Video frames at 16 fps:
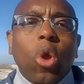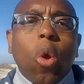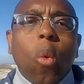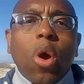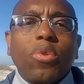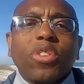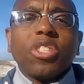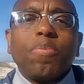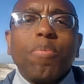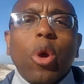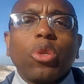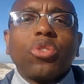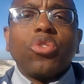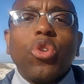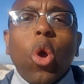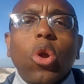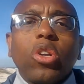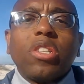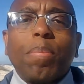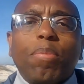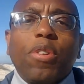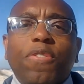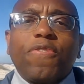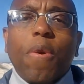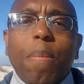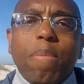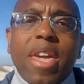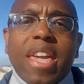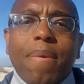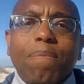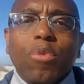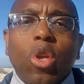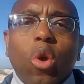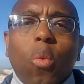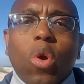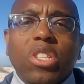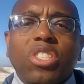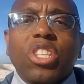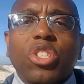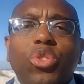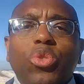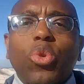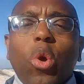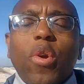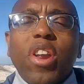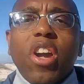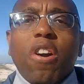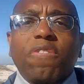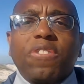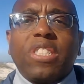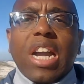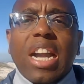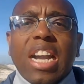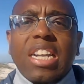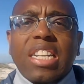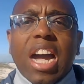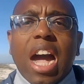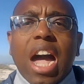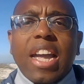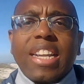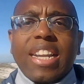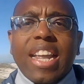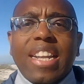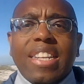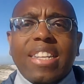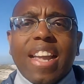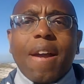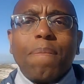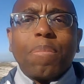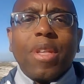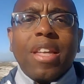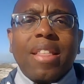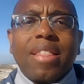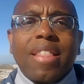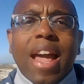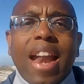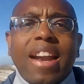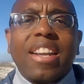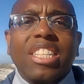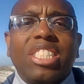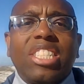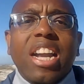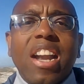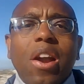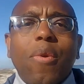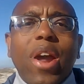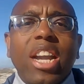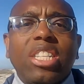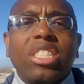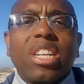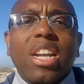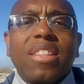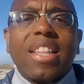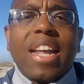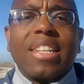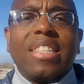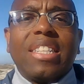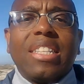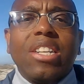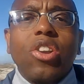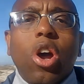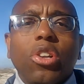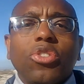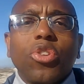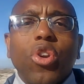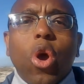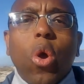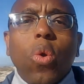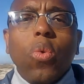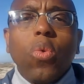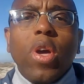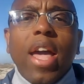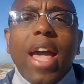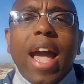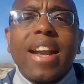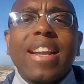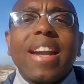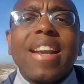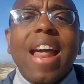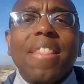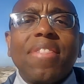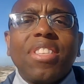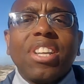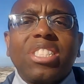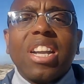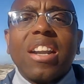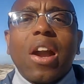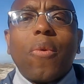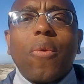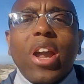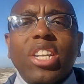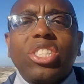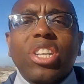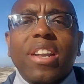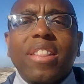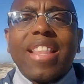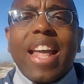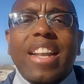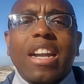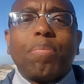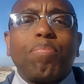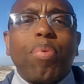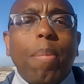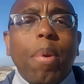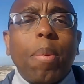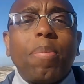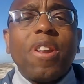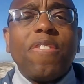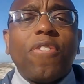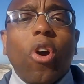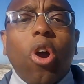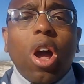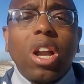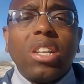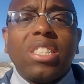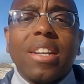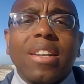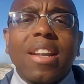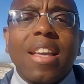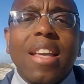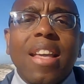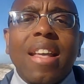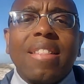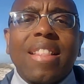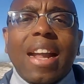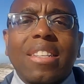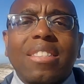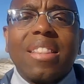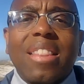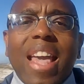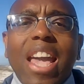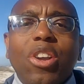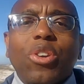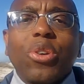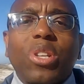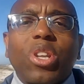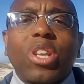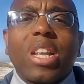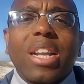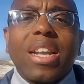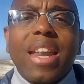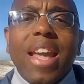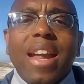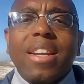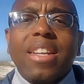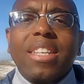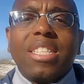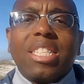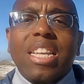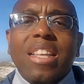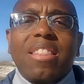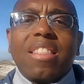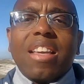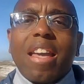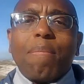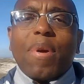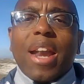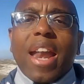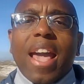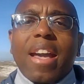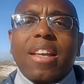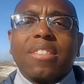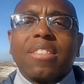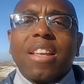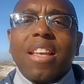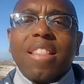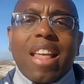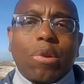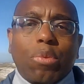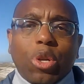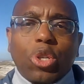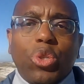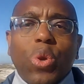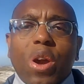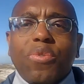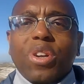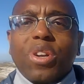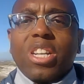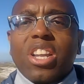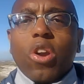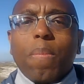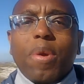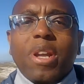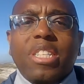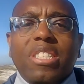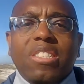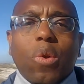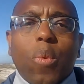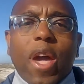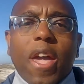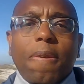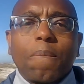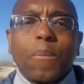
What was most notable for me was the story of Jalandhar in India, that had a generation that did not know and another generation that had probably forgotten that they could clearly see the Himalayas that were 200 kilometers away.